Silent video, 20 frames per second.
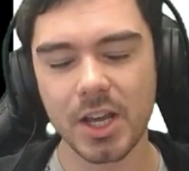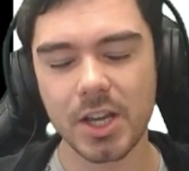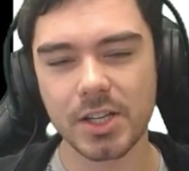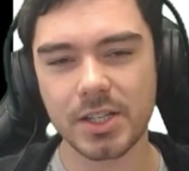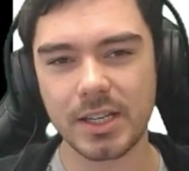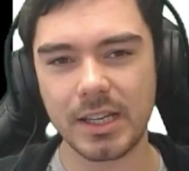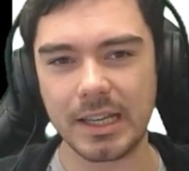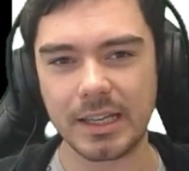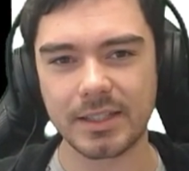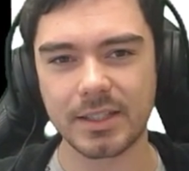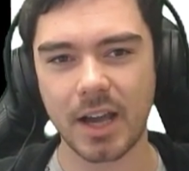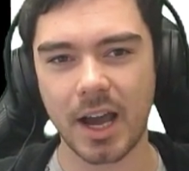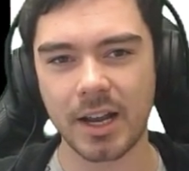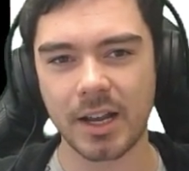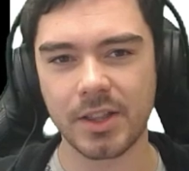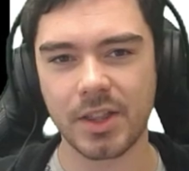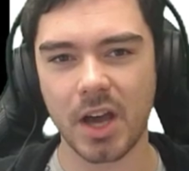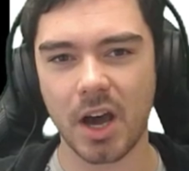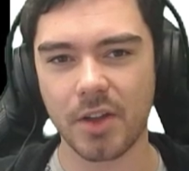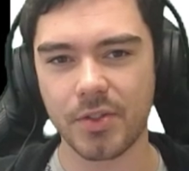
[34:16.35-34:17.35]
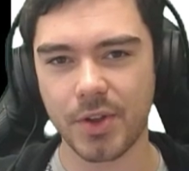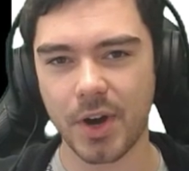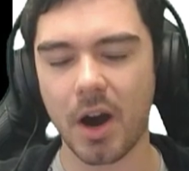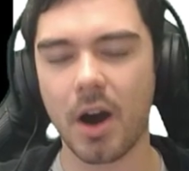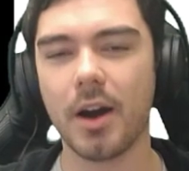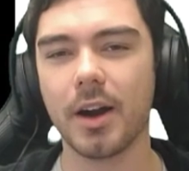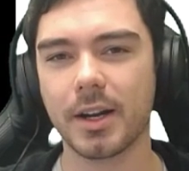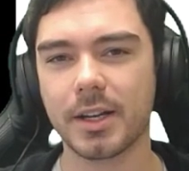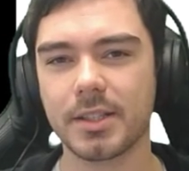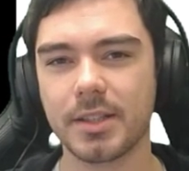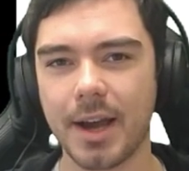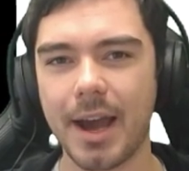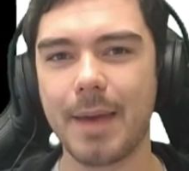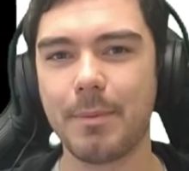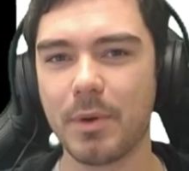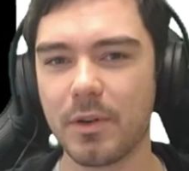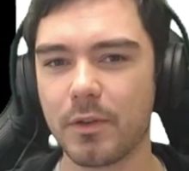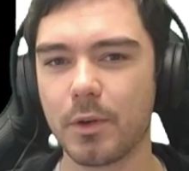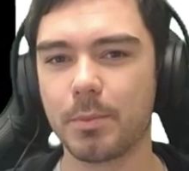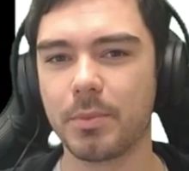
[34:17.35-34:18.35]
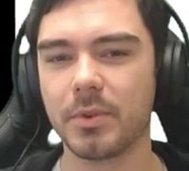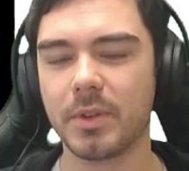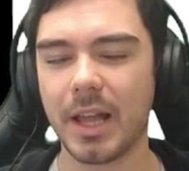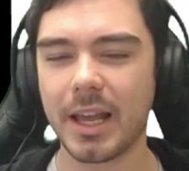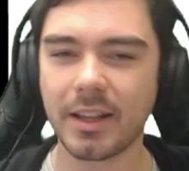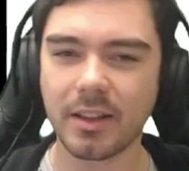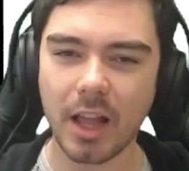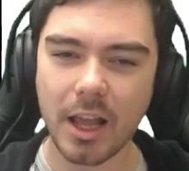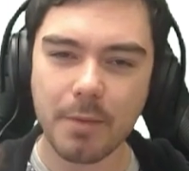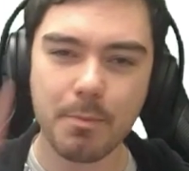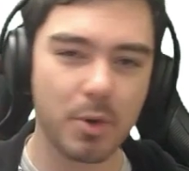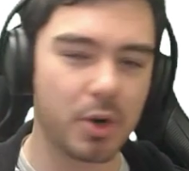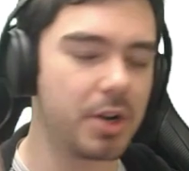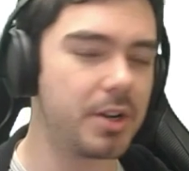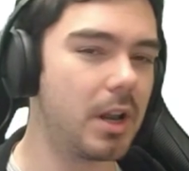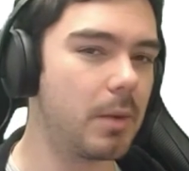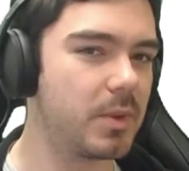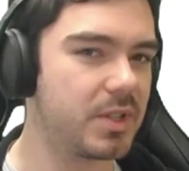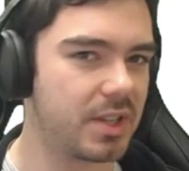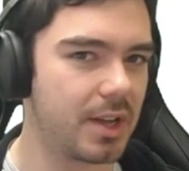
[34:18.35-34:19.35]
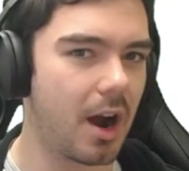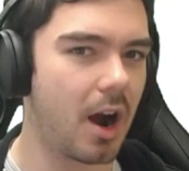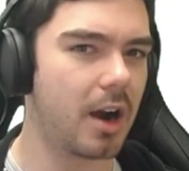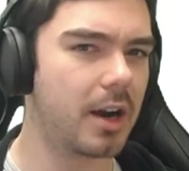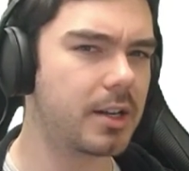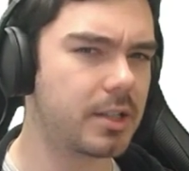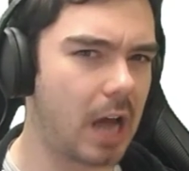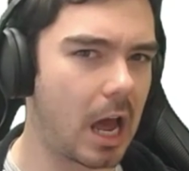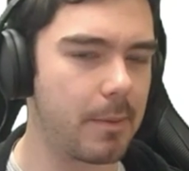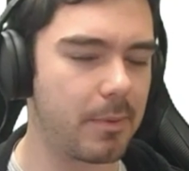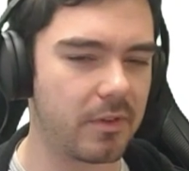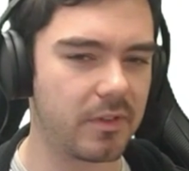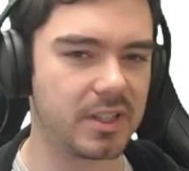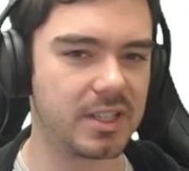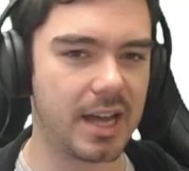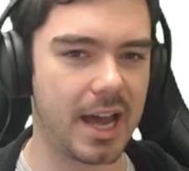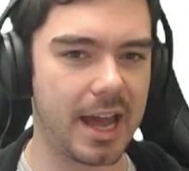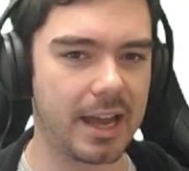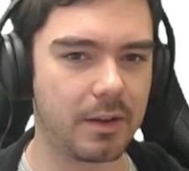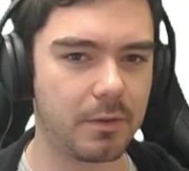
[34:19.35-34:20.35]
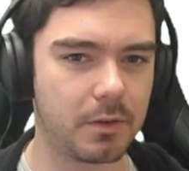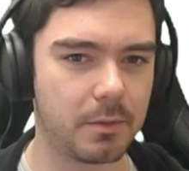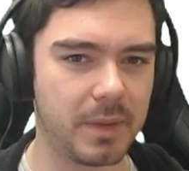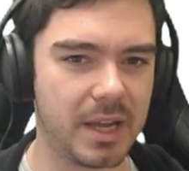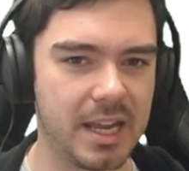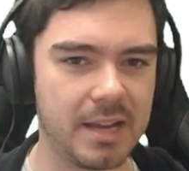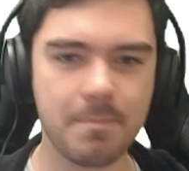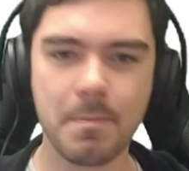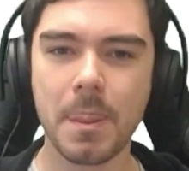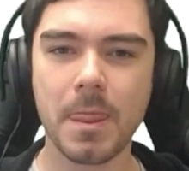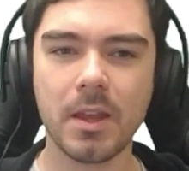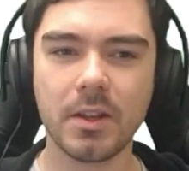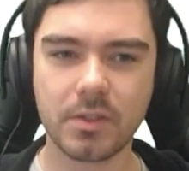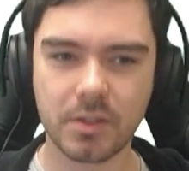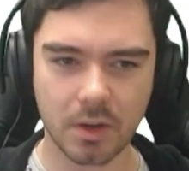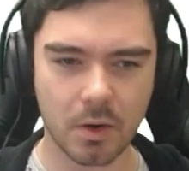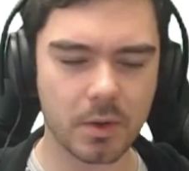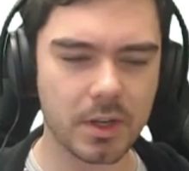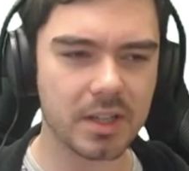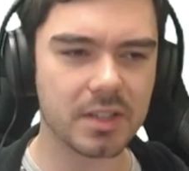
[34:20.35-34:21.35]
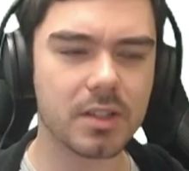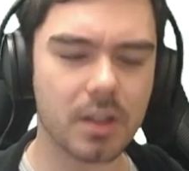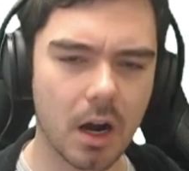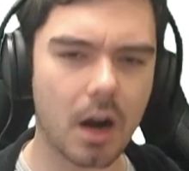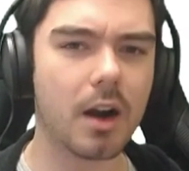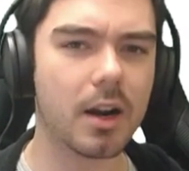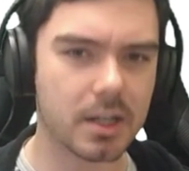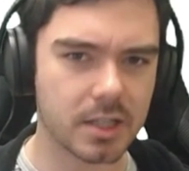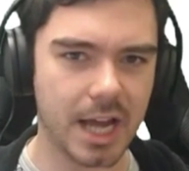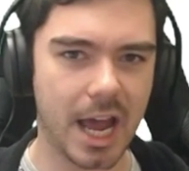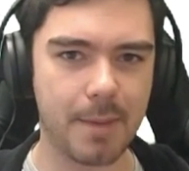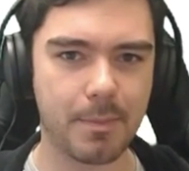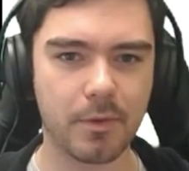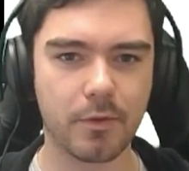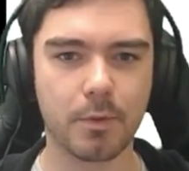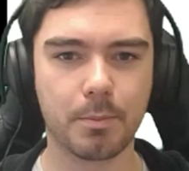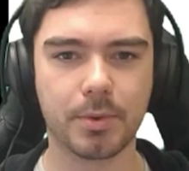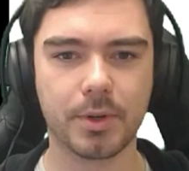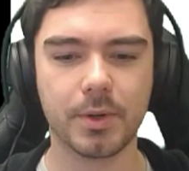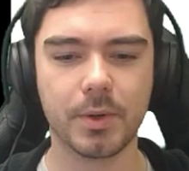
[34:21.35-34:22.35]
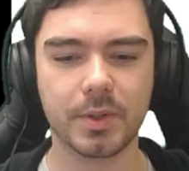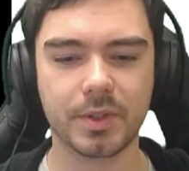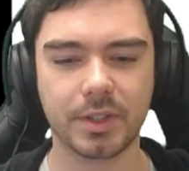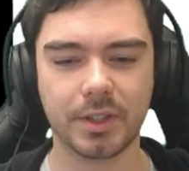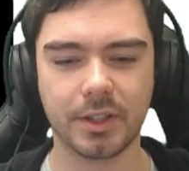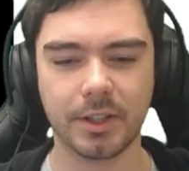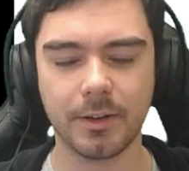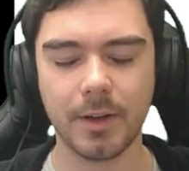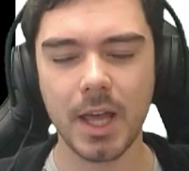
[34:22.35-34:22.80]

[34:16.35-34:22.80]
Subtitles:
She is kind of the archetype of a, like Muradin was the archetype of a tank for me. Sonya is the archetype of a bruiser.